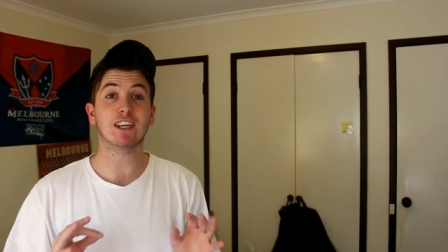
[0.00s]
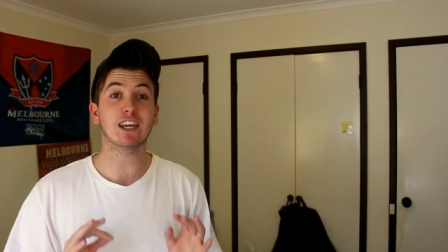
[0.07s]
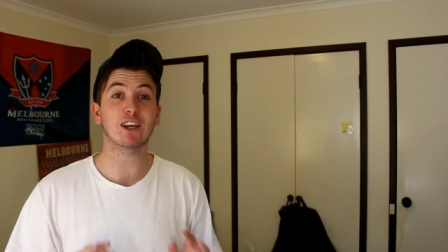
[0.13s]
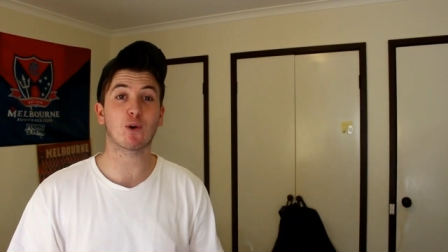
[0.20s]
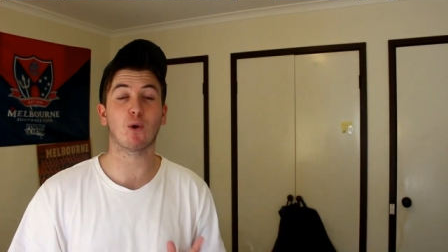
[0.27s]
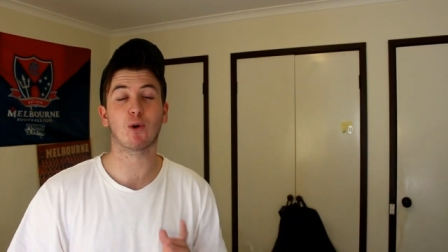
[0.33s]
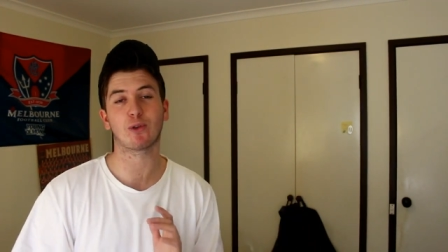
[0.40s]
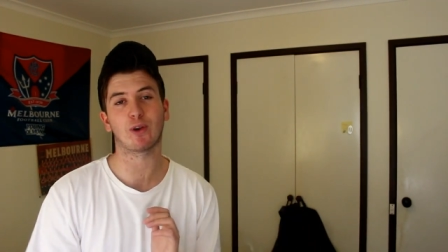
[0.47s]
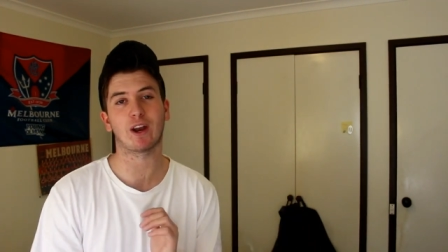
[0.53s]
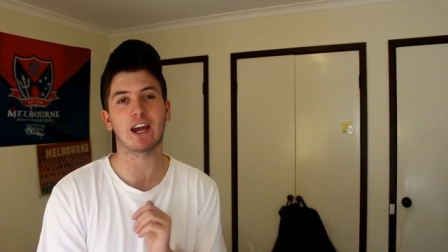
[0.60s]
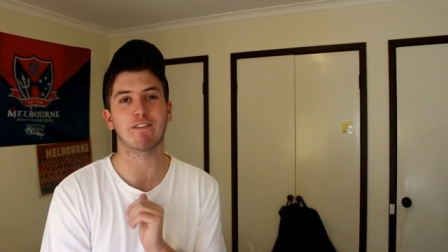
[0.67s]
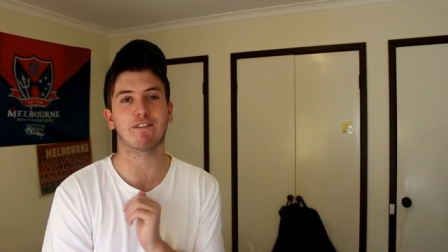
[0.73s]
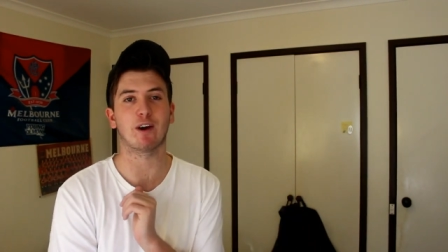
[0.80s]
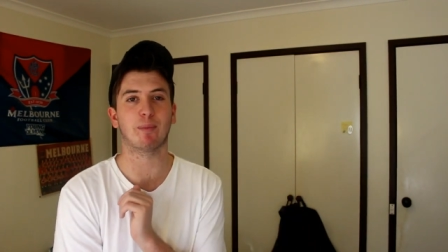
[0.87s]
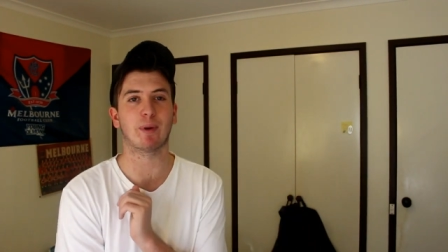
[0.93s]
Kick Hawthorne A
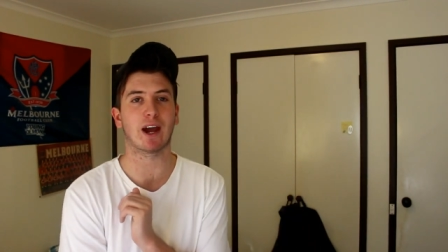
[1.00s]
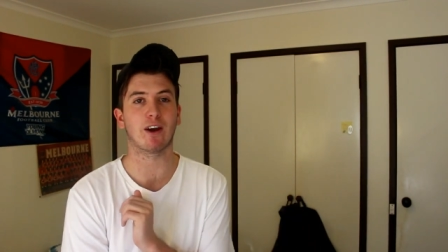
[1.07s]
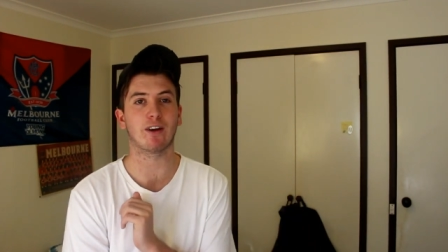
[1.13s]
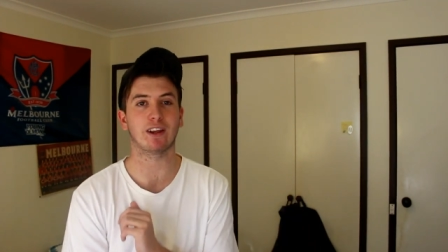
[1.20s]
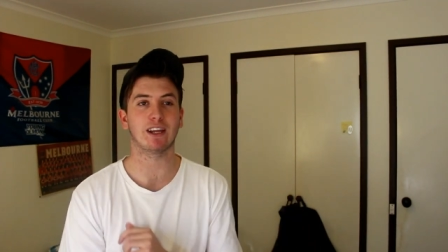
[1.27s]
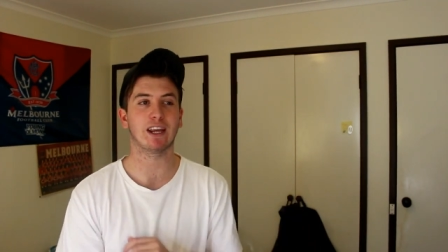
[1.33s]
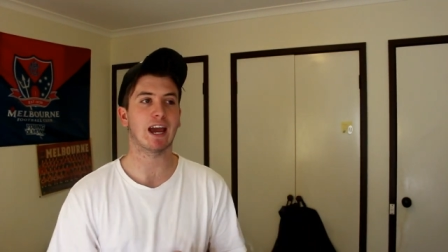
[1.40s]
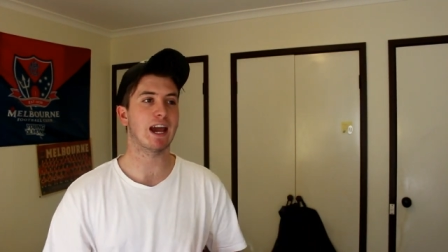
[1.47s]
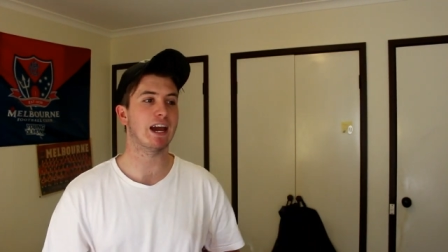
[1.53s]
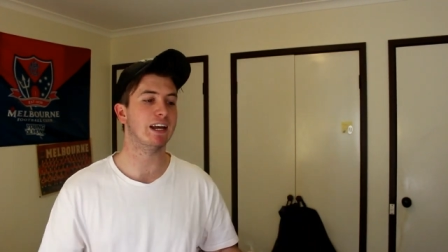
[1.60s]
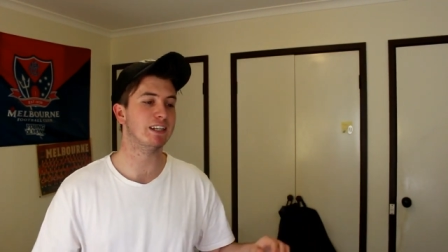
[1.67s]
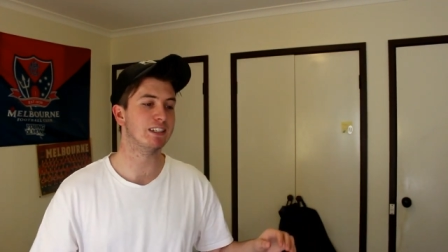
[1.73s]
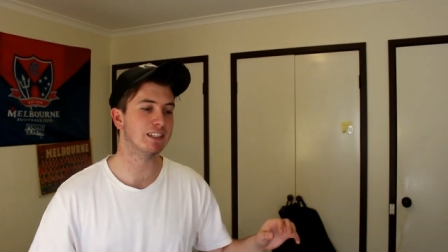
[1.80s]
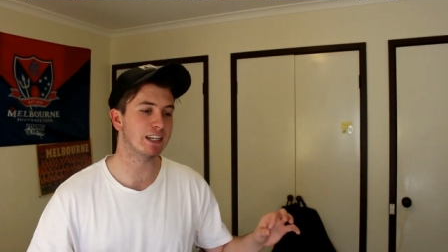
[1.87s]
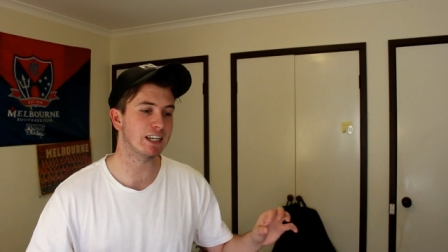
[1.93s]
F L parody
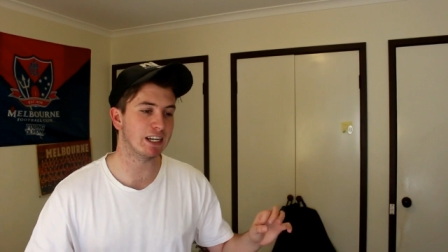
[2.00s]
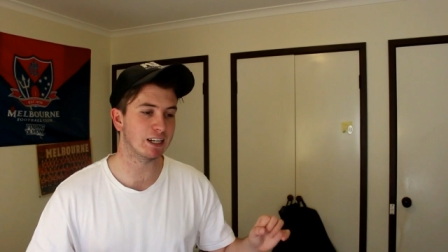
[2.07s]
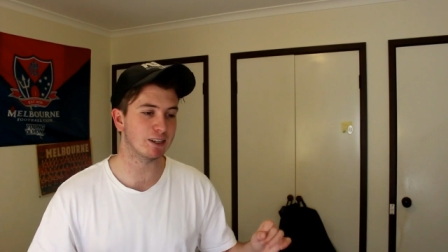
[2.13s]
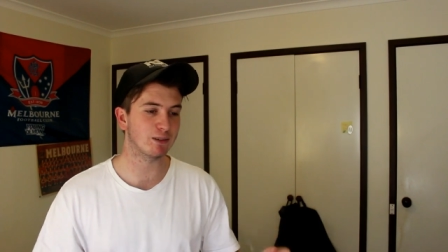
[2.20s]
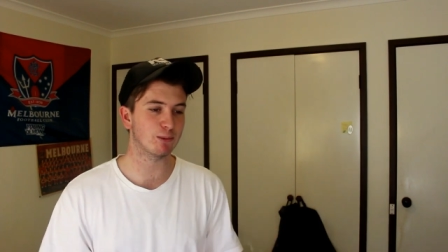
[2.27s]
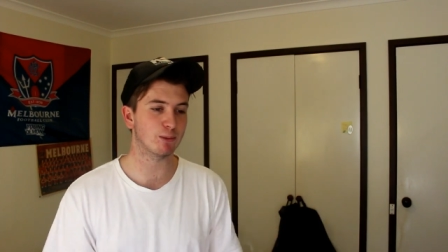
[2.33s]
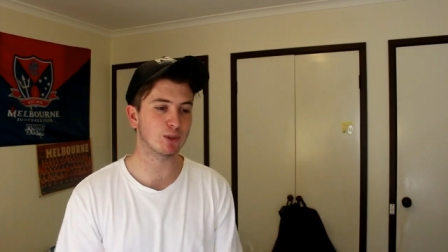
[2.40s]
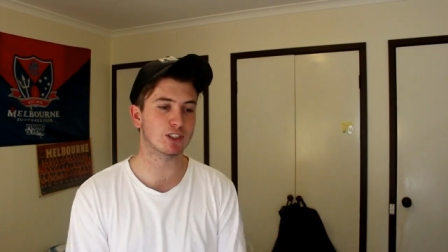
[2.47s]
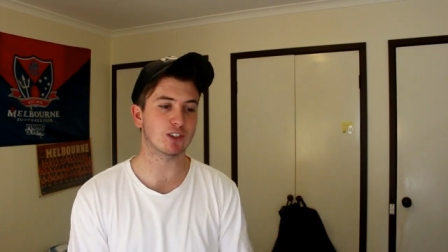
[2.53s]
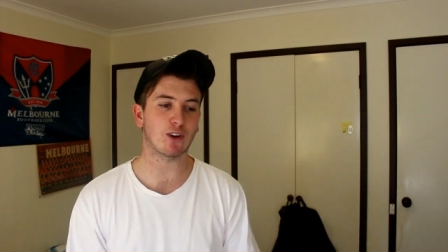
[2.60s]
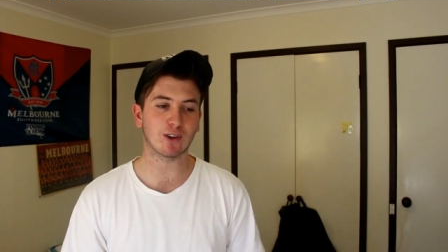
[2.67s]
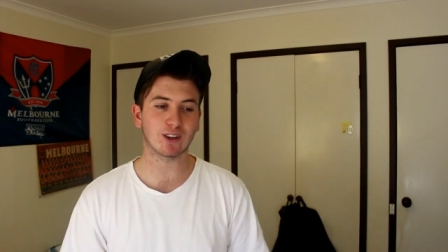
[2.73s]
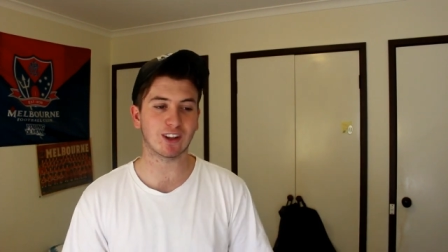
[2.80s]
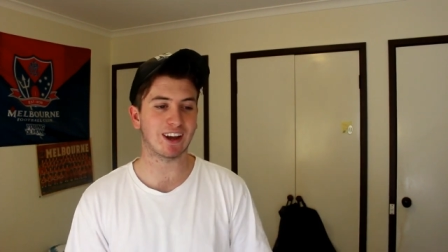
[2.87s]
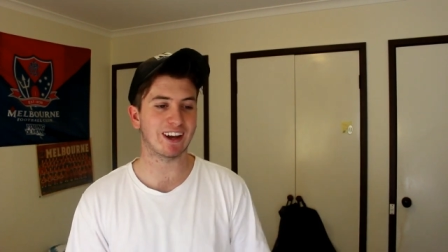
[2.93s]
and it was
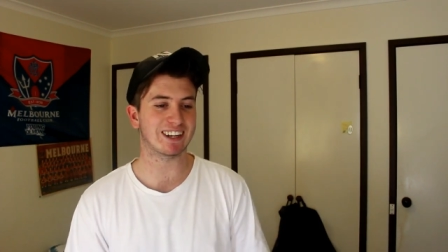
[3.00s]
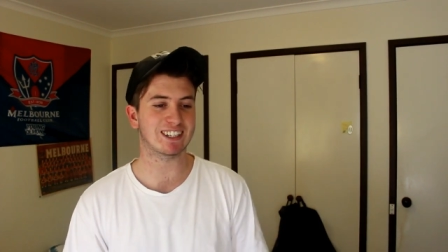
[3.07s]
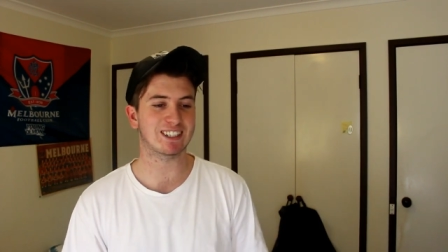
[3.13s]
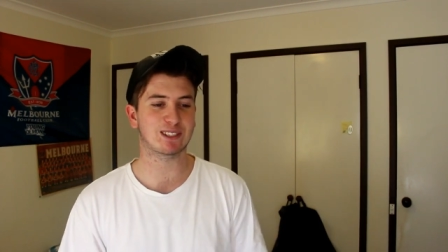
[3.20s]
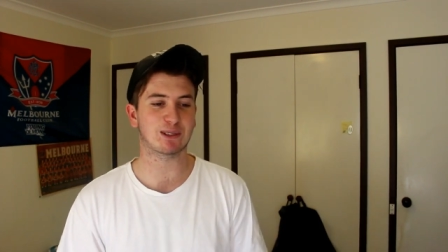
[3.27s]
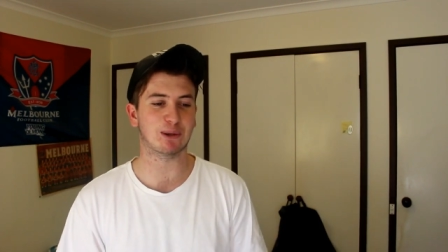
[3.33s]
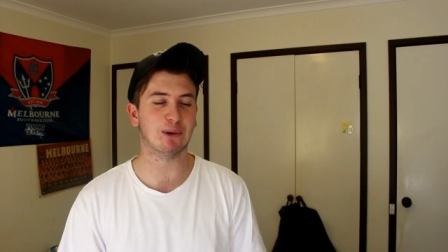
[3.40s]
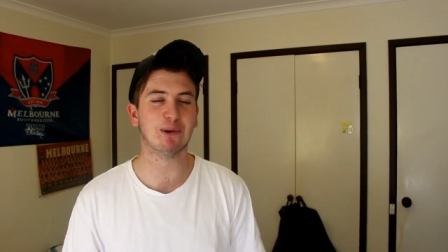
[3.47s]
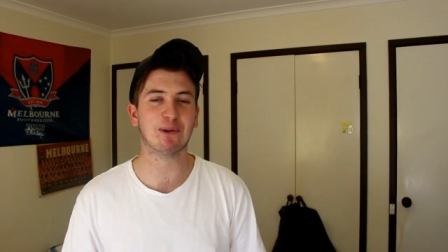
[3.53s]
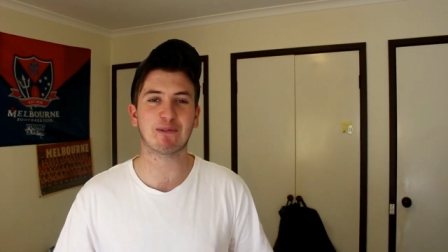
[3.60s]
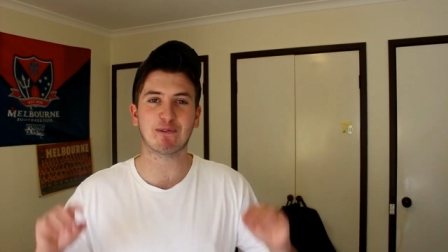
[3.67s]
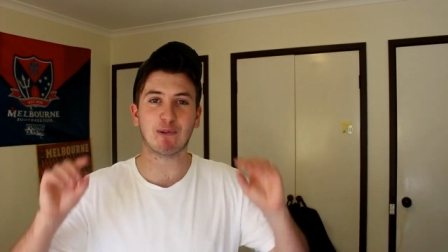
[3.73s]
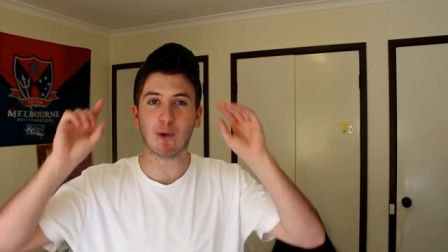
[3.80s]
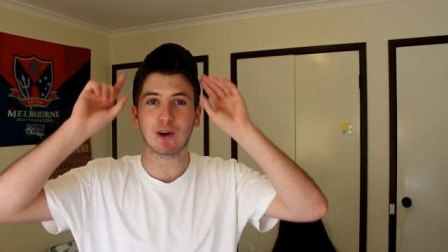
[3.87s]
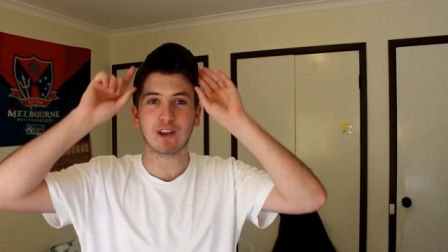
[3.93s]
on like
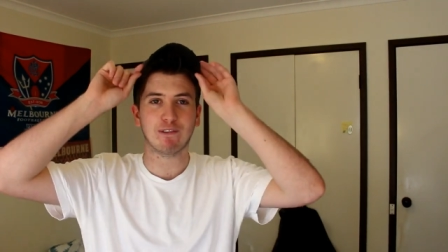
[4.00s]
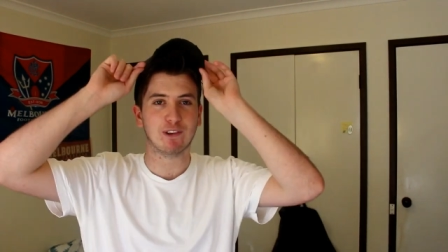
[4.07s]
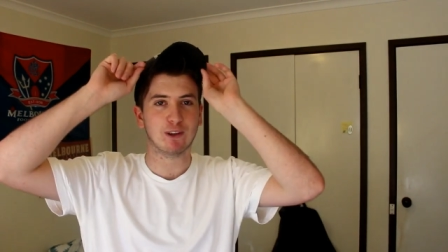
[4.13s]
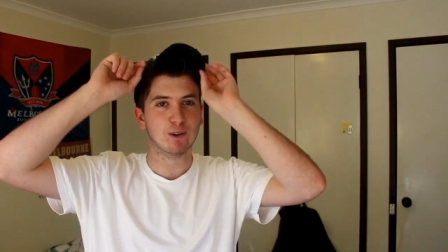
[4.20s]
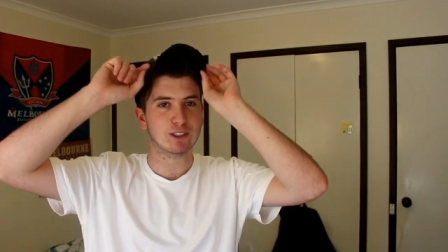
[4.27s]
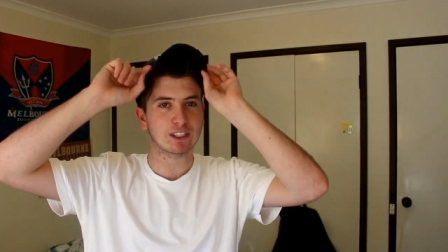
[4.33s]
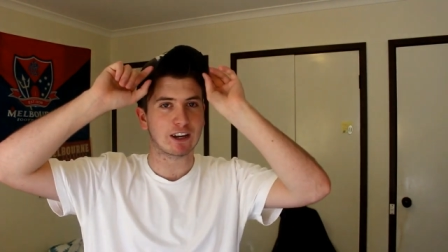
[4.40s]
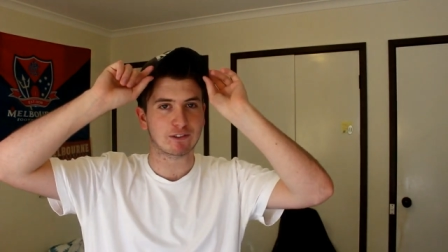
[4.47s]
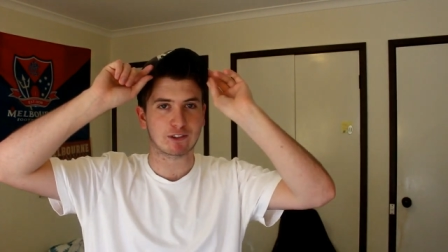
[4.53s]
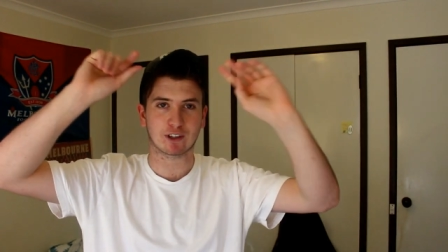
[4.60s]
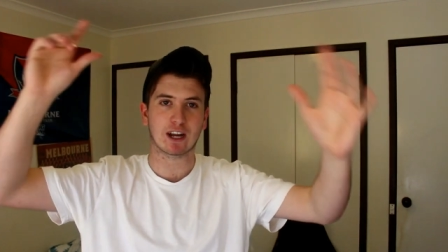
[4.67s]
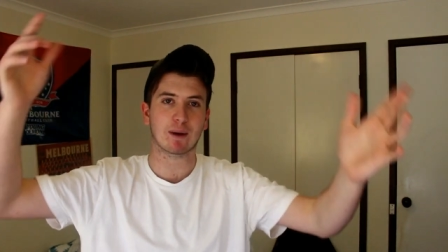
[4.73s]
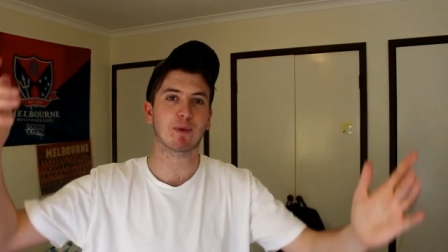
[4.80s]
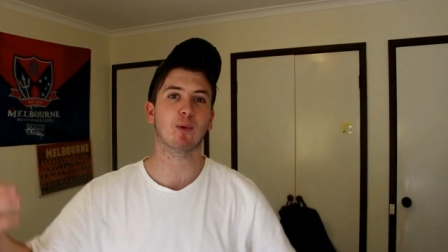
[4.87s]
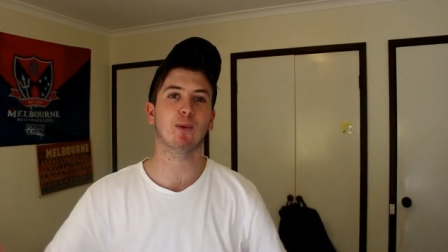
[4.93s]
forty views after a
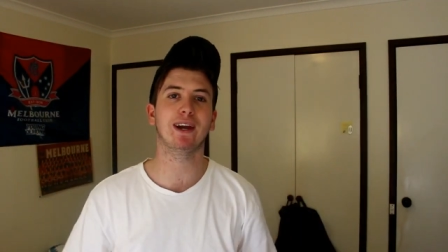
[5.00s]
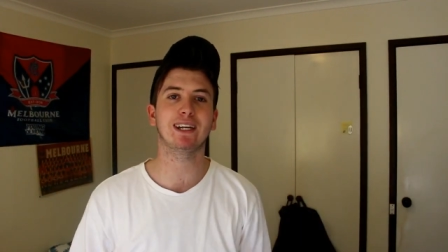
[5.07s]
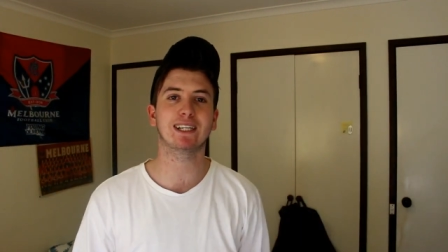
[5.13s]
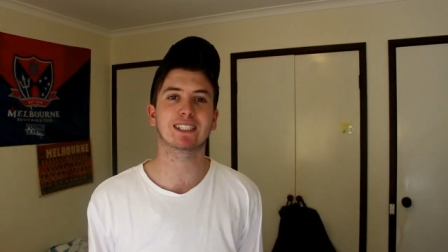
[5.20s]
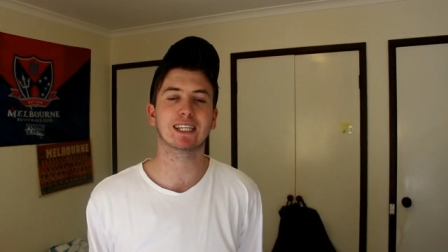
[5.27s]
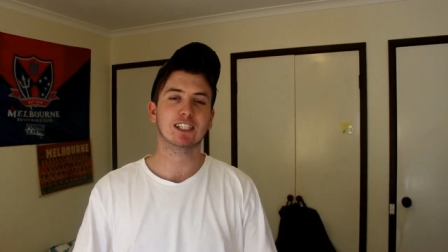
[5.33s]
couple of weeks.